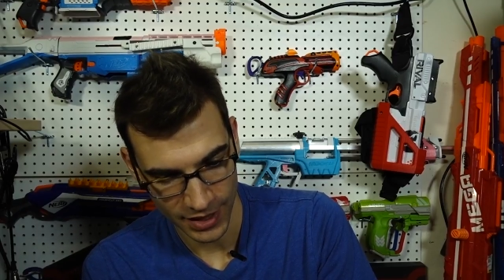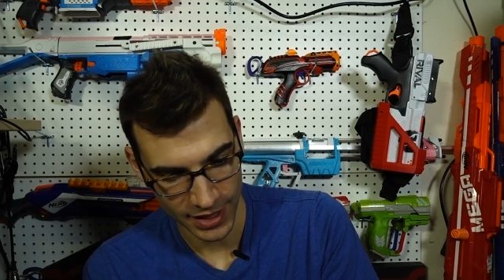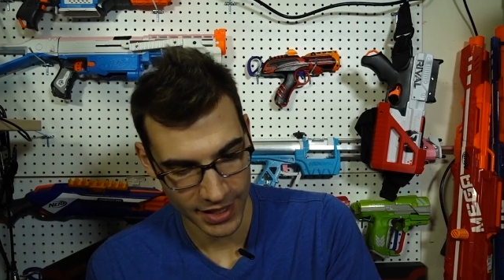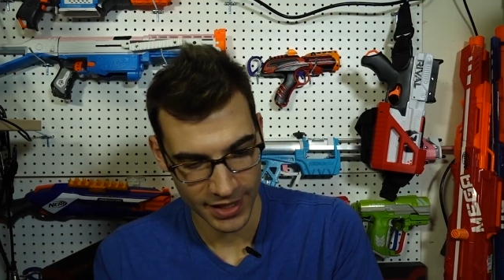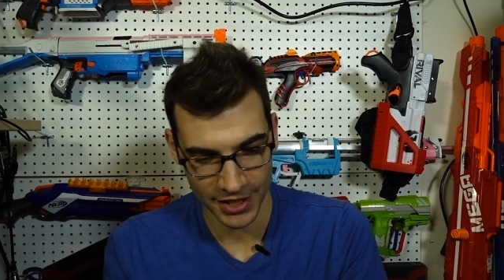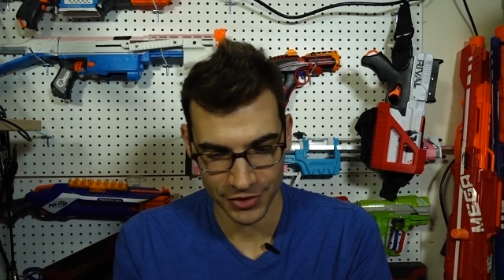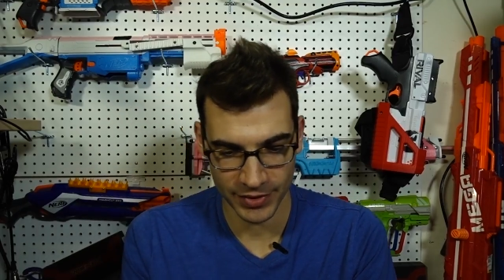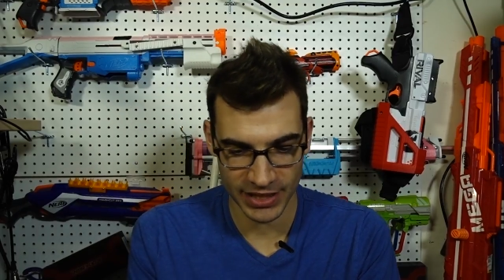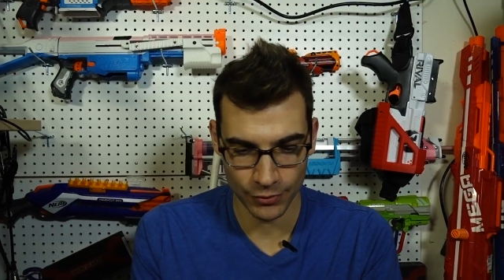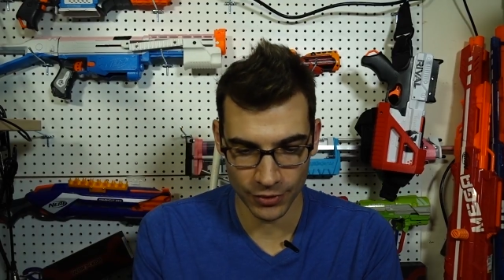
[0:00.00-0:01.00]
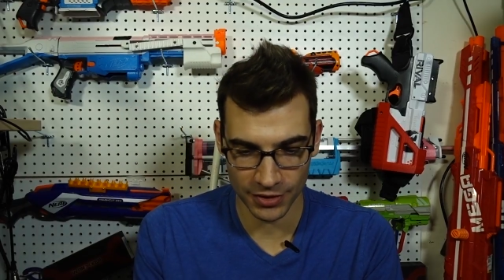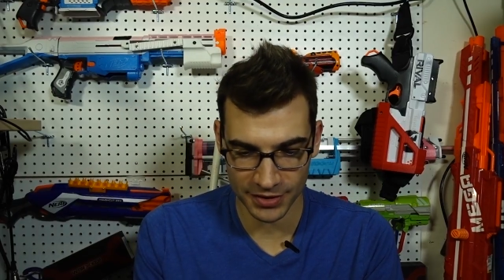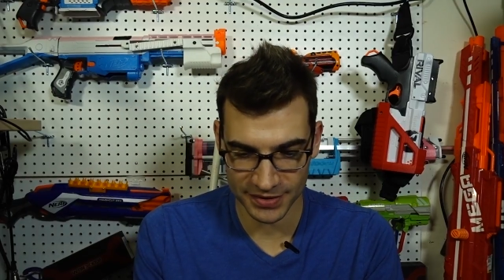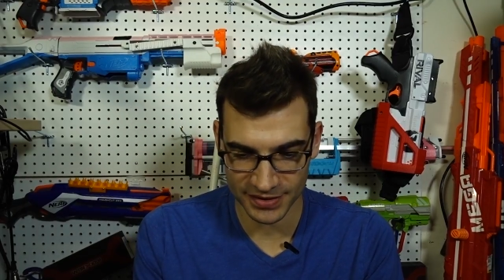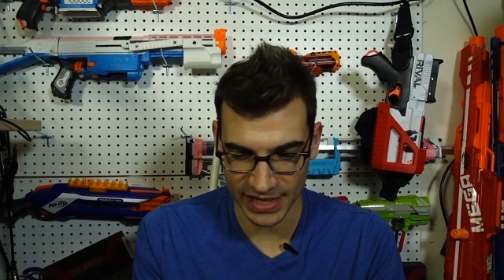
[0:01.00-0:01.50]
Uh, 3D
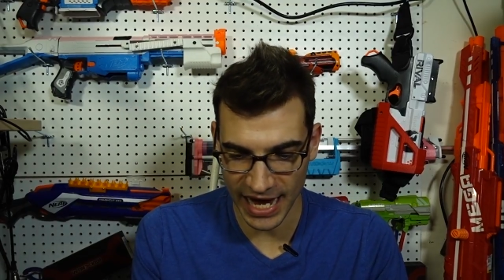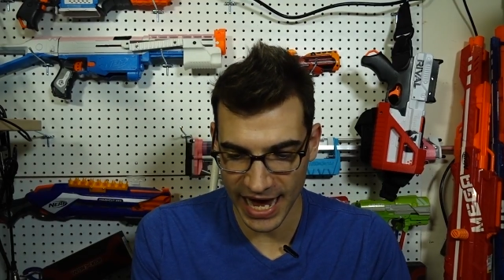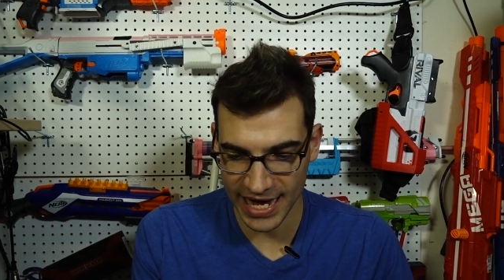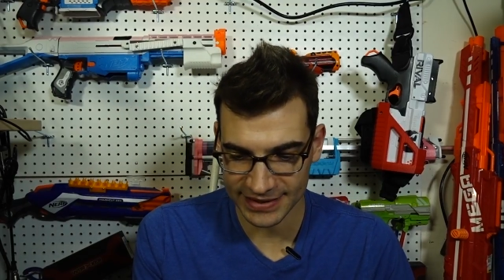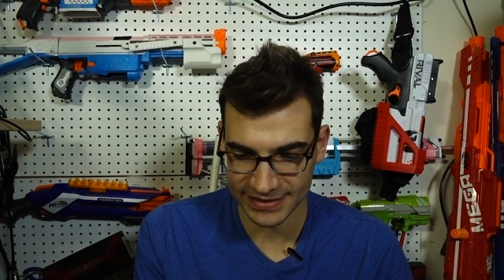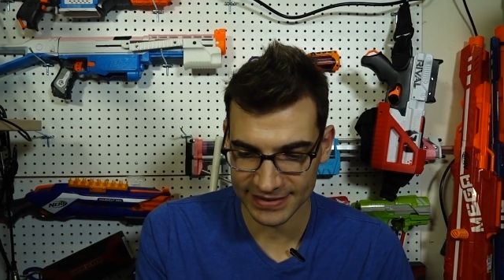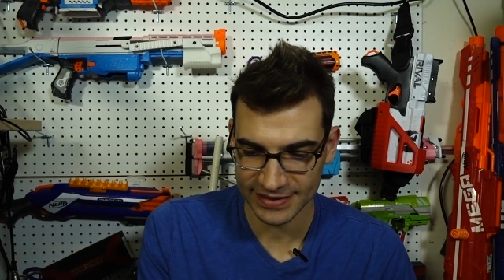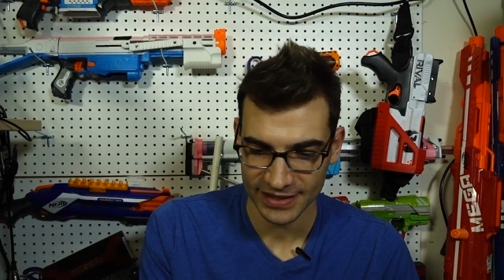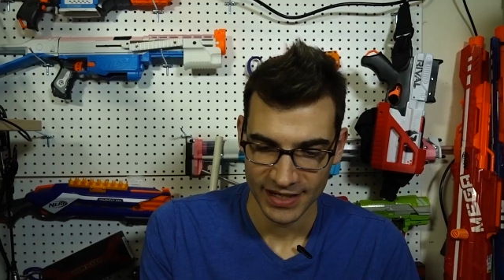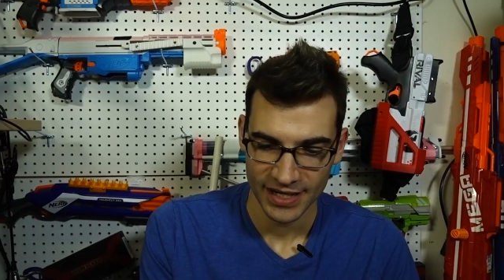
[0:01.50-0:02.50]
Works asks,